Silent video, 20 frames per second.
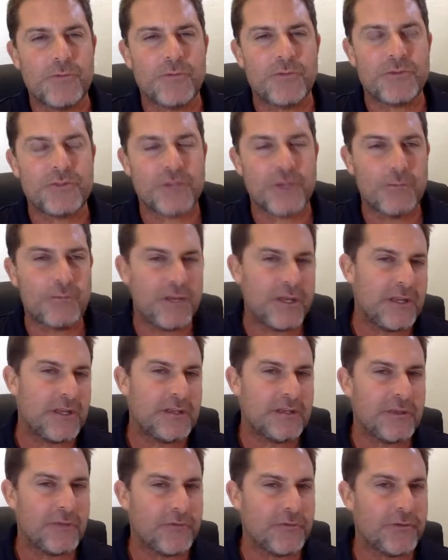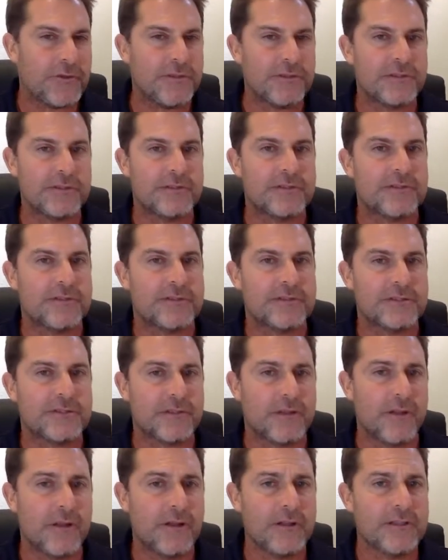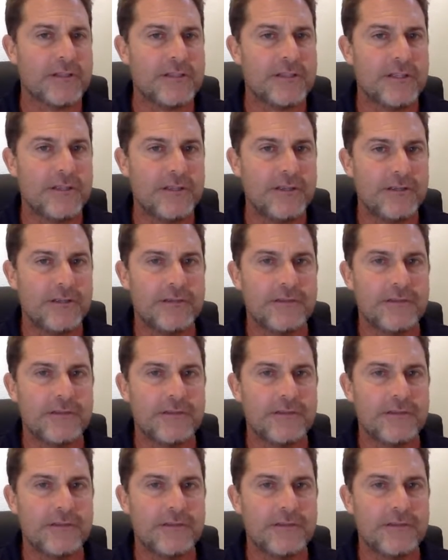so many different styles here.